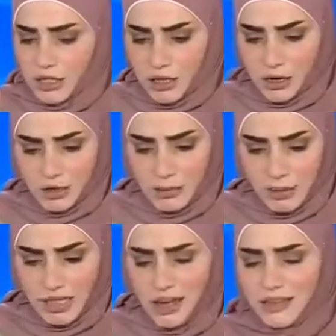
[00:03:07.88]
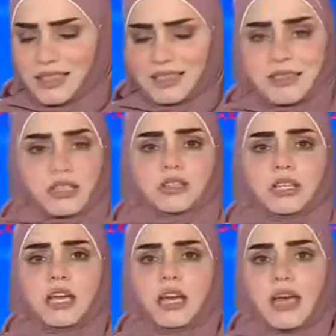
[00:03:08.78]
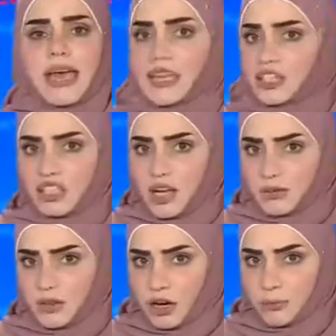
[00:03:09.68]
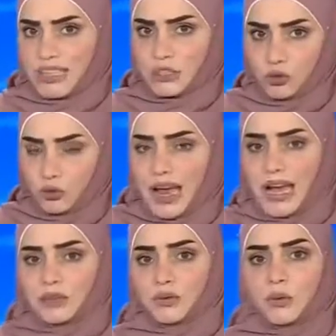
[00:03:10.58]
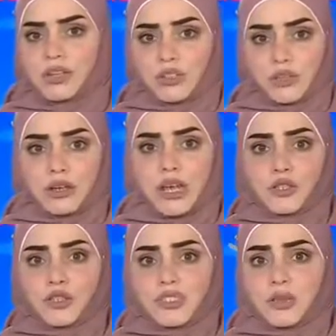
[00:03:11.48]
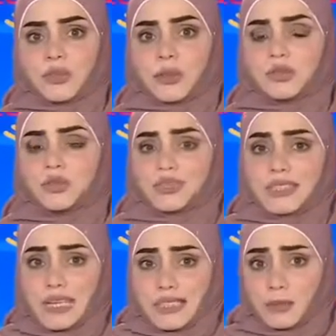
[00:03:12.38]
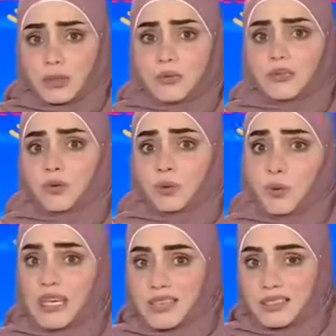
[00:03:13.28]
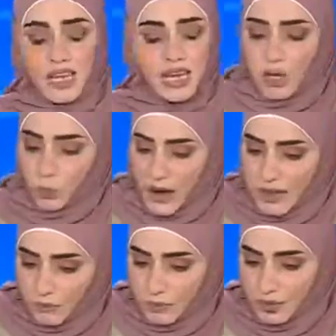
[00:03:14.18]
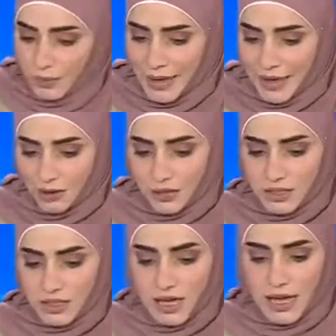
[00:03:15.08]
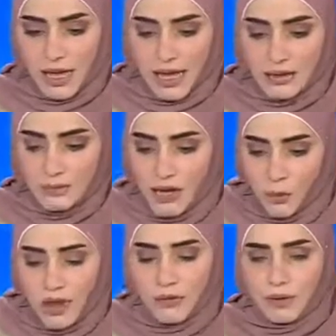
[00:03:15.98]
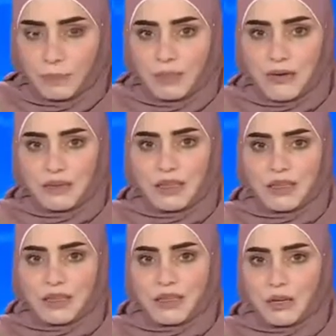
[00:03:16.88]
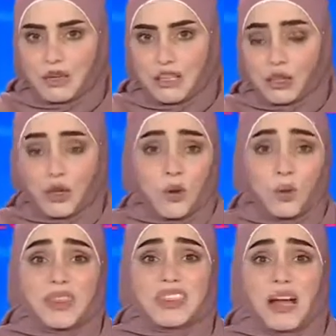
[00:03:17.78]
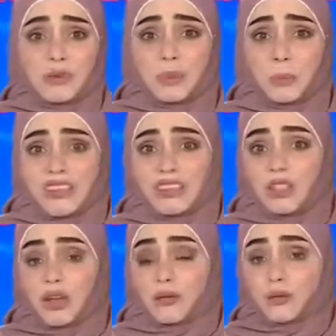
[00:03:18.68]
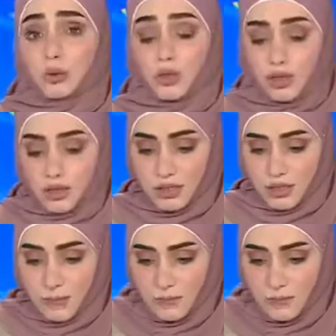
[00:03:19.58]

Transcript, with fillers: They are being unnecessarily handcuffed. They are being dragged for interrogation, sometimes for days, sometimes for weeks, away from their parents and away from everything that they really know without the presence of lawyers lawyers.